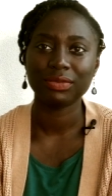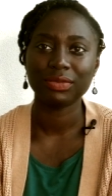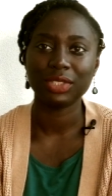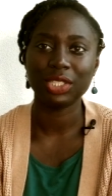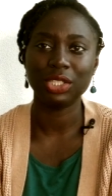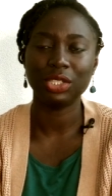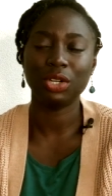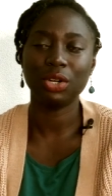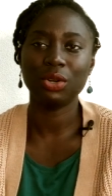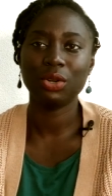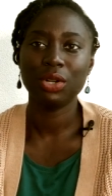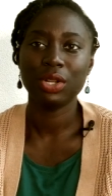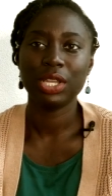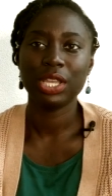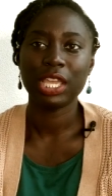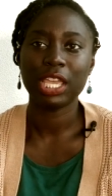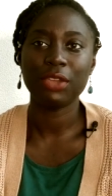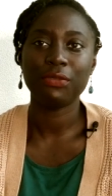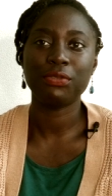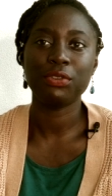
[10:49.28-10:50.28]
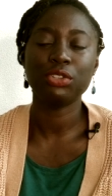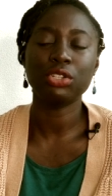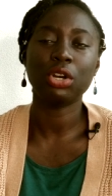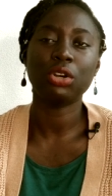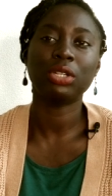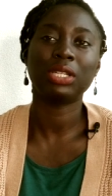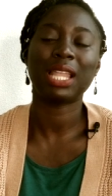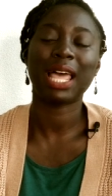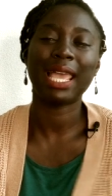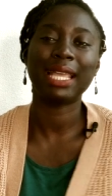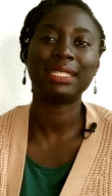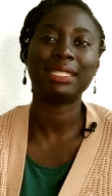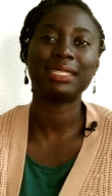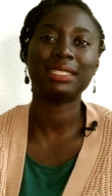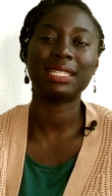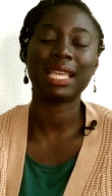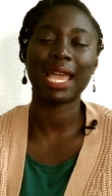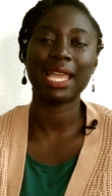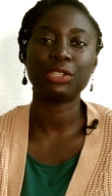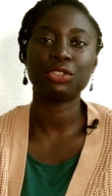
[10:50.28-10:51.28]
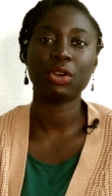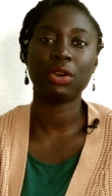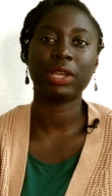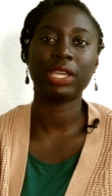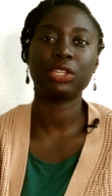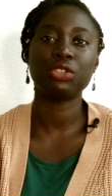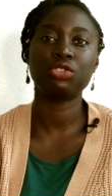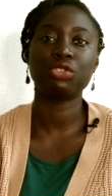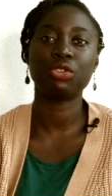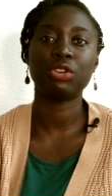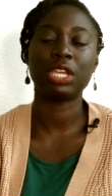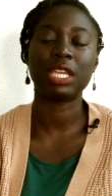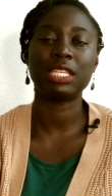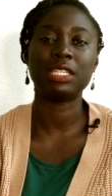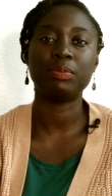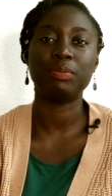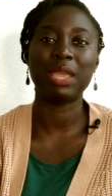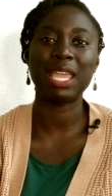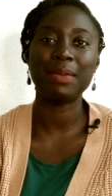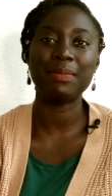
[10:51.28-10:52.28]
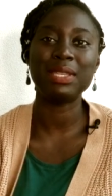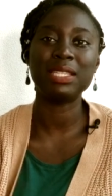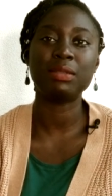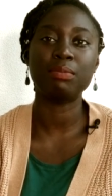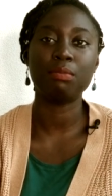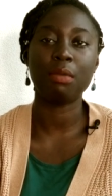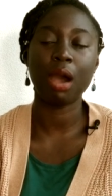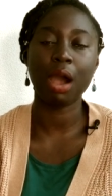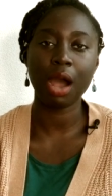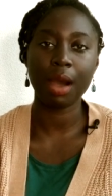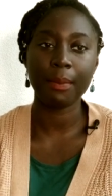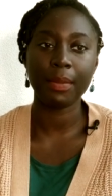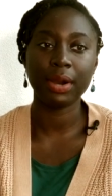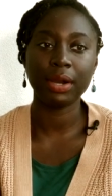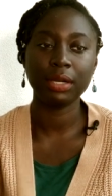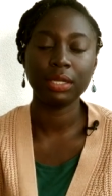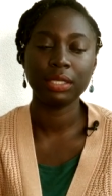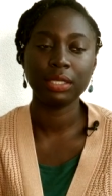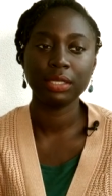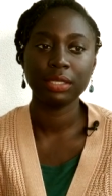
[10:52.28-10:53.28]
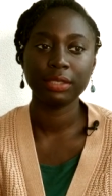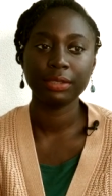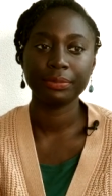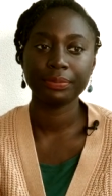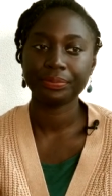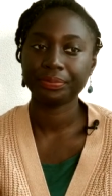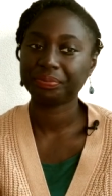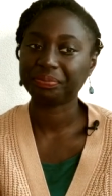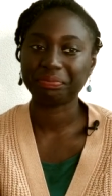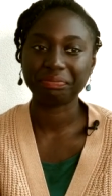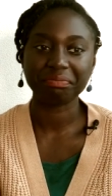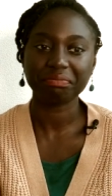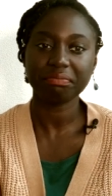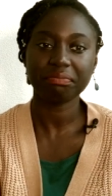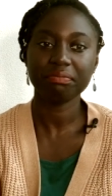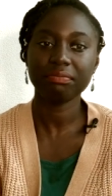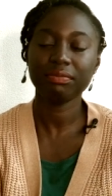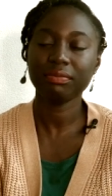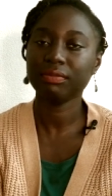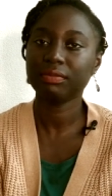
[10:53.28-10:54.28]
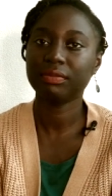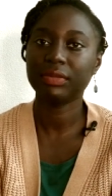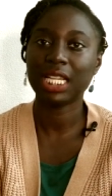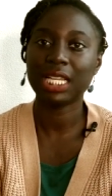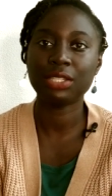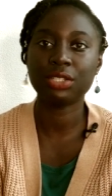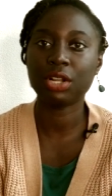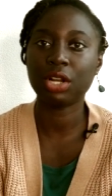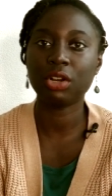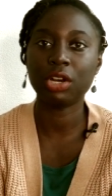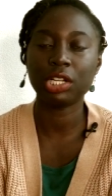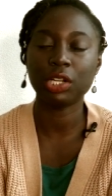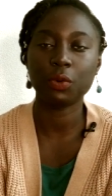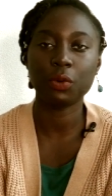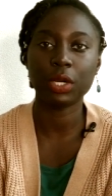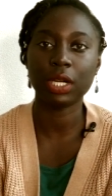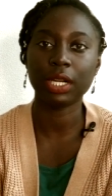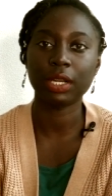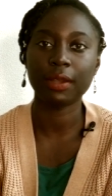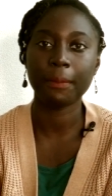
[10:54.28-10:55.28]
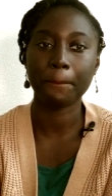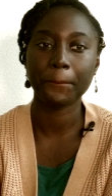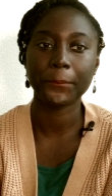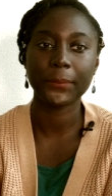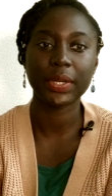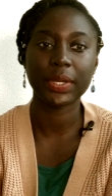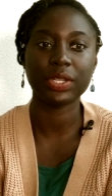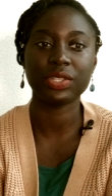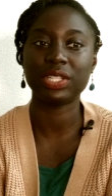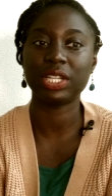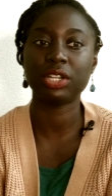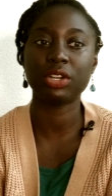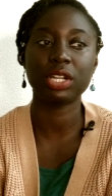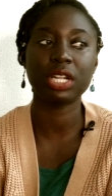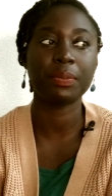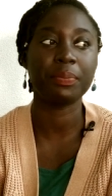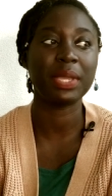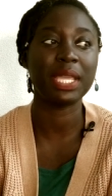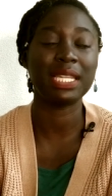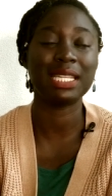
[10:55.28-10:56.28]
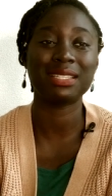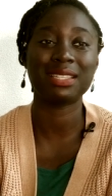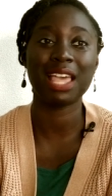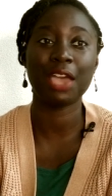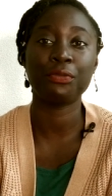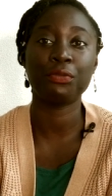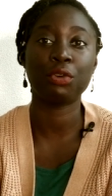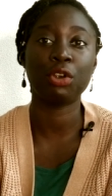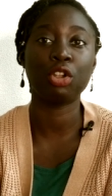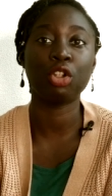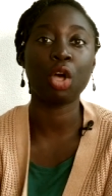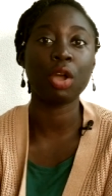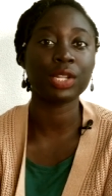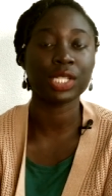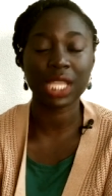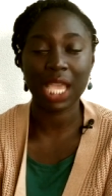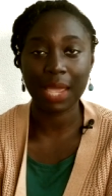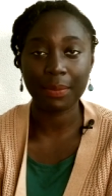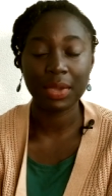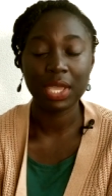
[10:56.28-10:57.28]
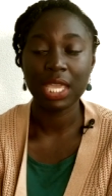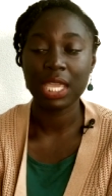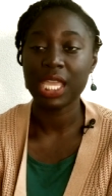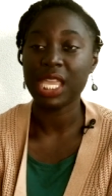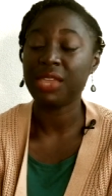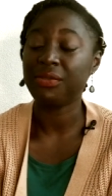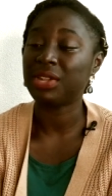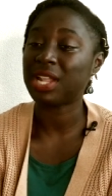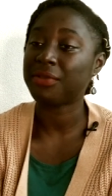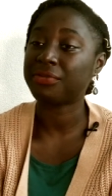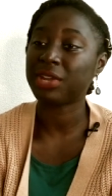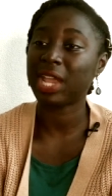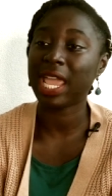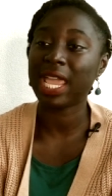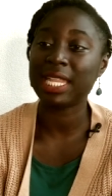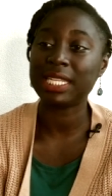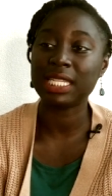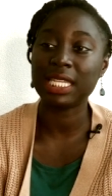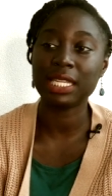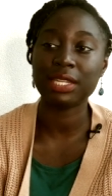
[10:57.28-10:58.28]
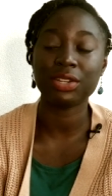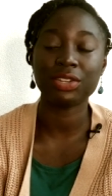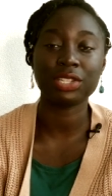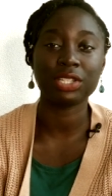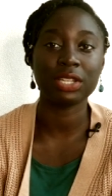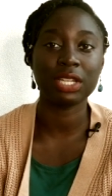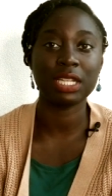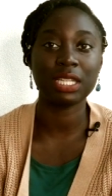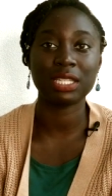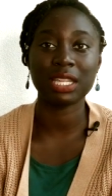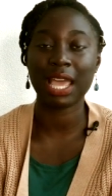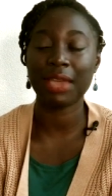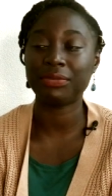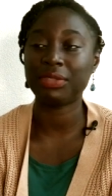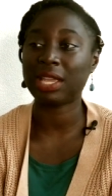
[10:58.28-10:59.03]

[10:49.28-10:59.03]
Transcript: You know, if you don't like this guy talking to his baby's mama, it's not gonna work because they're gonna be in his life for a long time. Even after 18, they're still in his life.